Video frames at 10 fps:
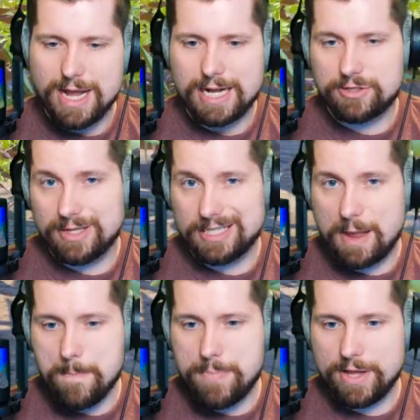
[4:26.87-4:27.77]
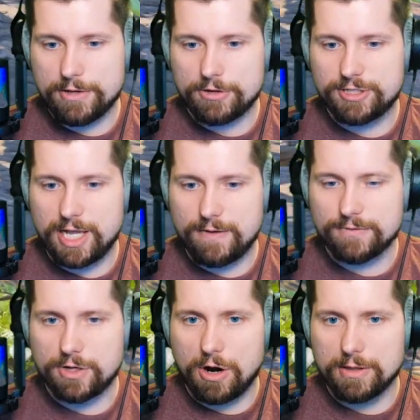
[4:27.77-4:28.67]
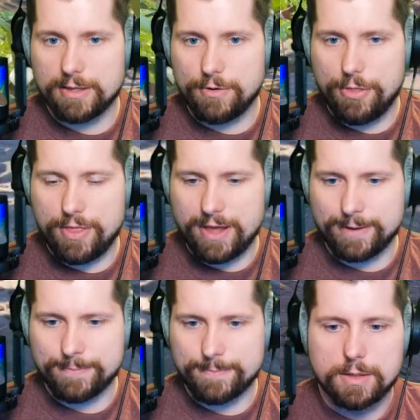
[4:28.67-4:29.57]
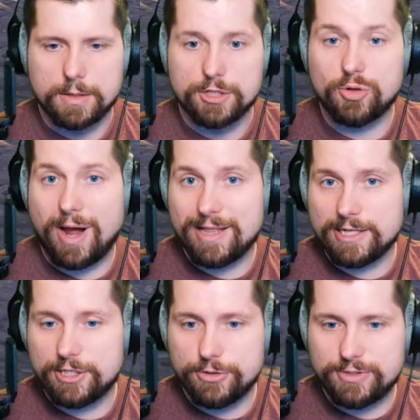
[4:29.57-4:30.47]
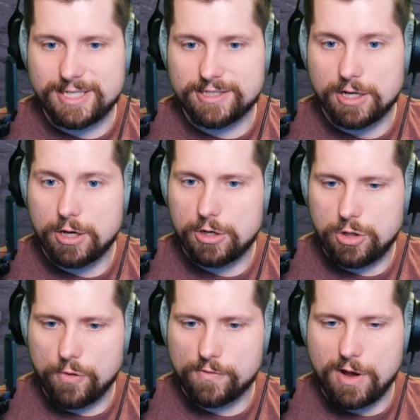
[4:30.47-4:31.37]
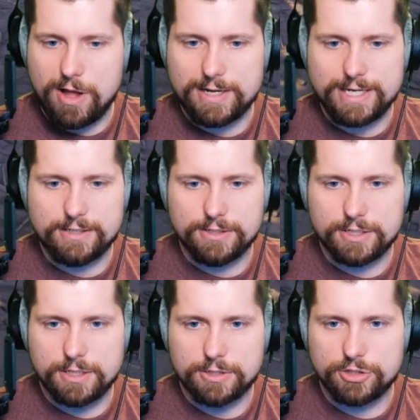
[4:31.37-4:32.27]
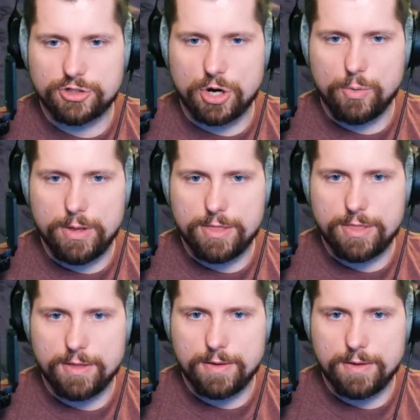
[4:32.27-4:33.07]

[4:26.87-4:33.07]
And so let's build ourselves our little thing. So I like to use these clover awnings to start with.